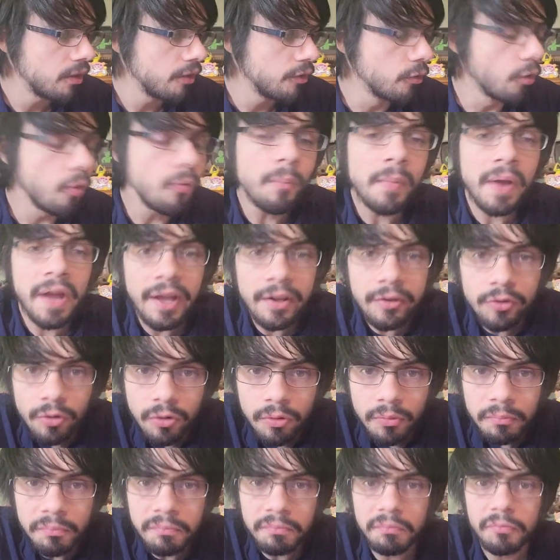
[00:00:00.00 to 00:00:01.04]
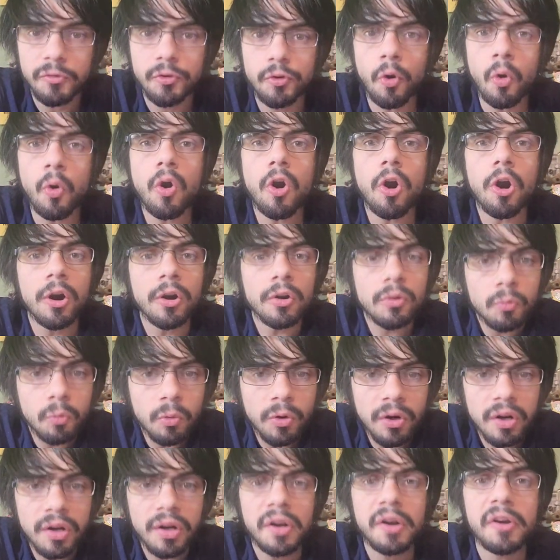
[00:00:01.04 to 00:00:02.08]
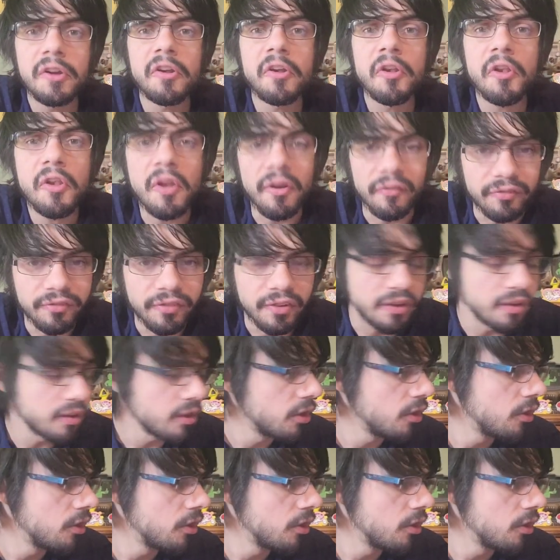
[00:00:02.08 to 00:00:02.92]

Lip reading: No manual, no artwork, nothing.